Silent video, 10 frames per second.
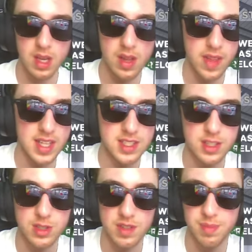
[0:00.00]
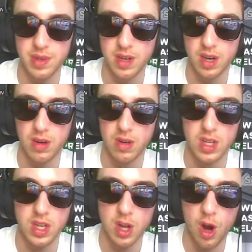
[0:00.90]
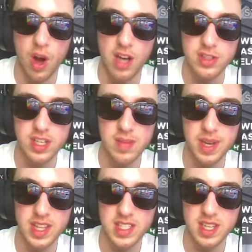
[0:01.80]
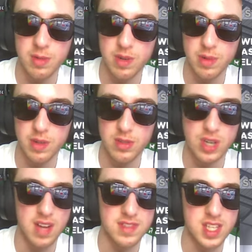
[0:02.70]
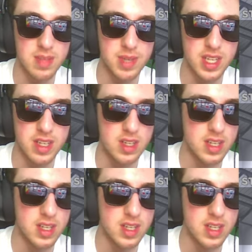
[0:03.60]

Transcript: That's the drift build. Oh. Oh, I also need to make this thing rear-wheel drive, silly me.